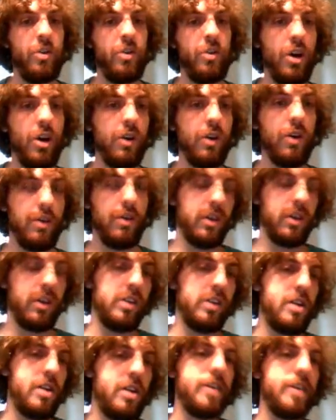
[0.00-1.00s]
No, and we're
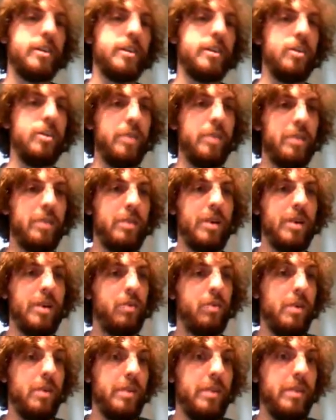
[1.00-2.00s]
going to talk a little bit
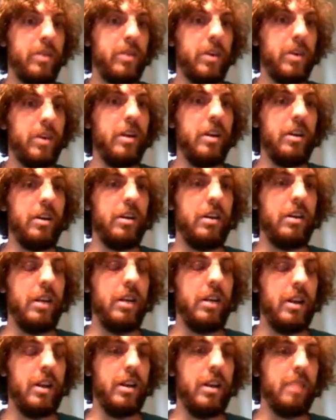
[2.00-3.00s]
about what makes it
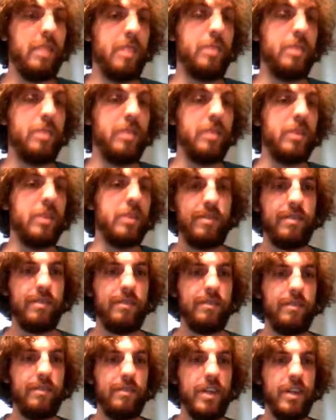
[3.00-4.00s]
an imperfect
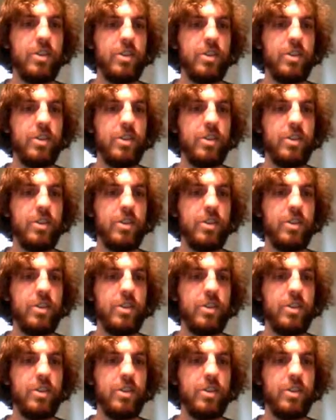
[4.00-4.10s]
measure.